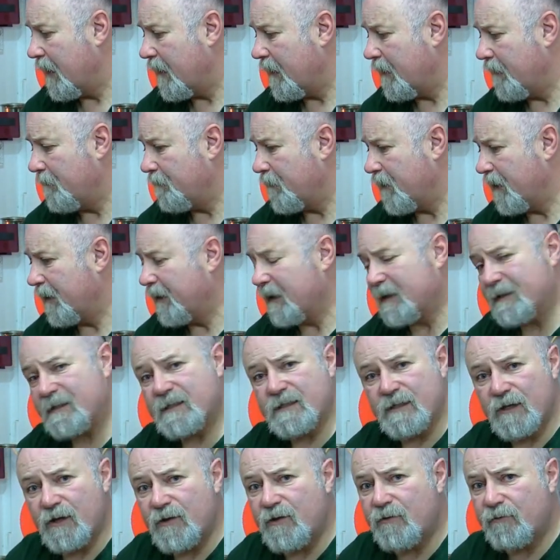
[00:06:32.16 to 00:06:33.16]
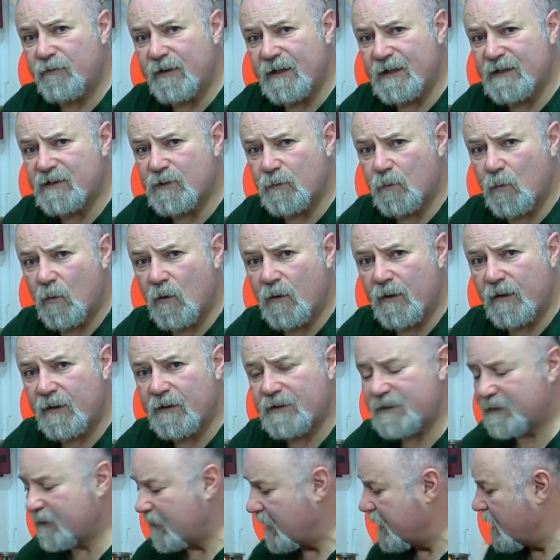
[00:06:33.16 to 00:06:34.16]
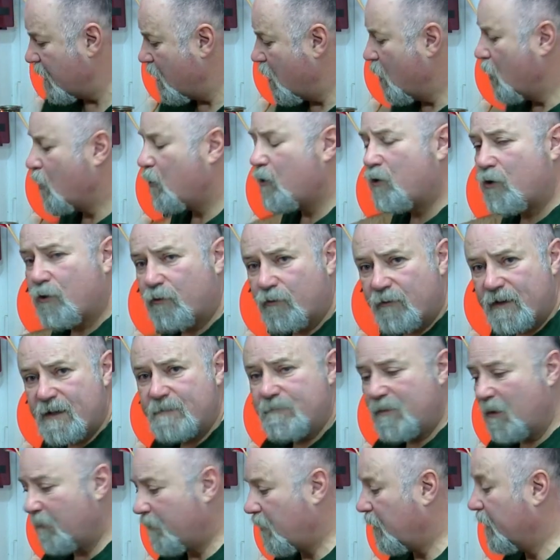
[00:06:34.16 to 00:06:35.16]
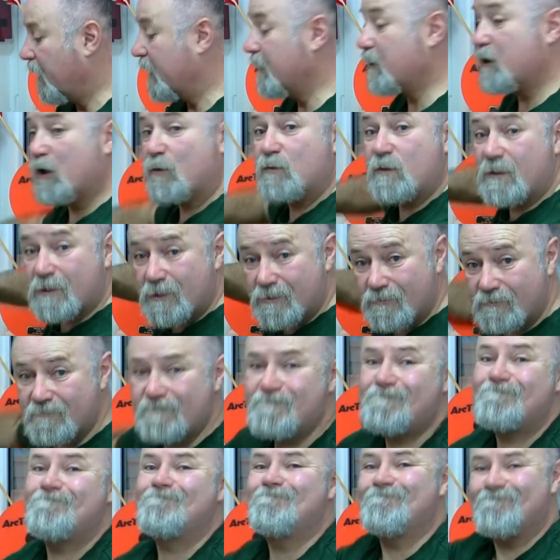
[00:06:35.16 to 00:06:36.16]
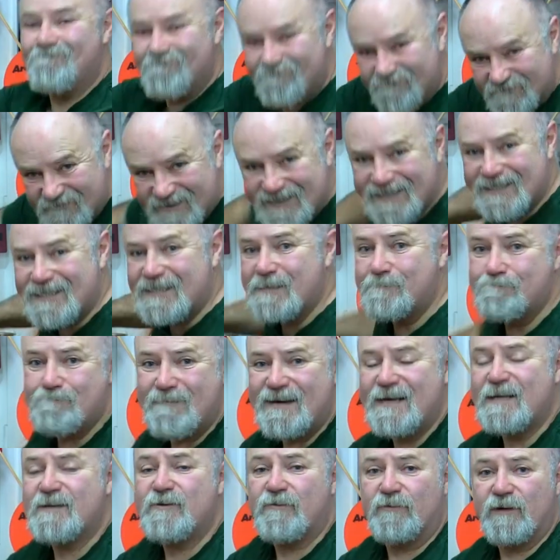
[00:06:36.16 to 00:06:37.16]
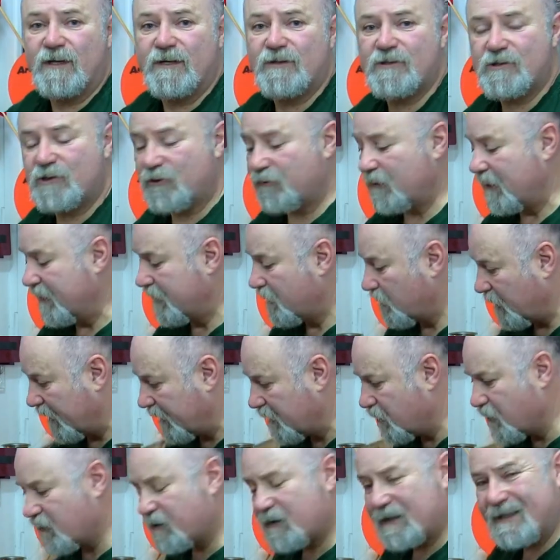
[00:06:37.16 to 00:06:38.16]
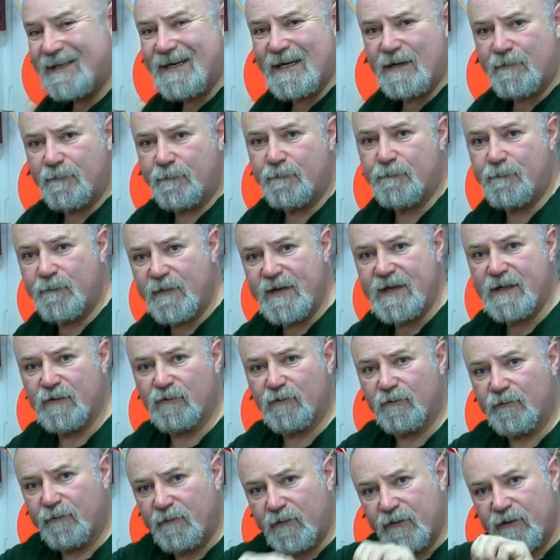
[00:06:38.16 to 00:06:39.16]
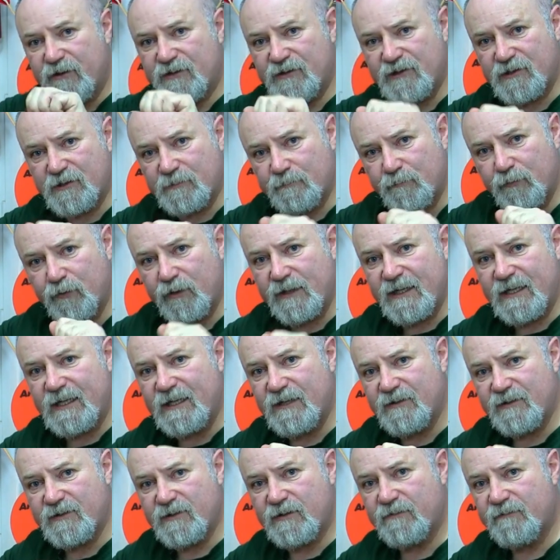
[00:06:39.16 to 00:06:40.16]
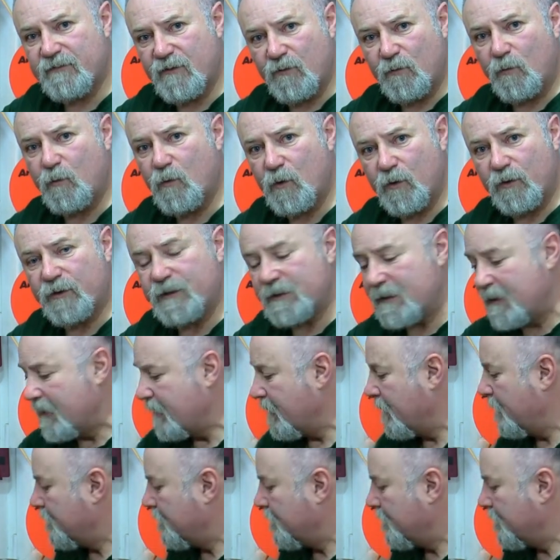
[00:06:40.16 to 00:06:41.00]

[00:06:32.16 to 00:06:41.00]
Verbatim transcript: Um, and that's another reason why I say creep up on it. Don't go really mad on it straight away. Just get a feel for the springiness of the wood.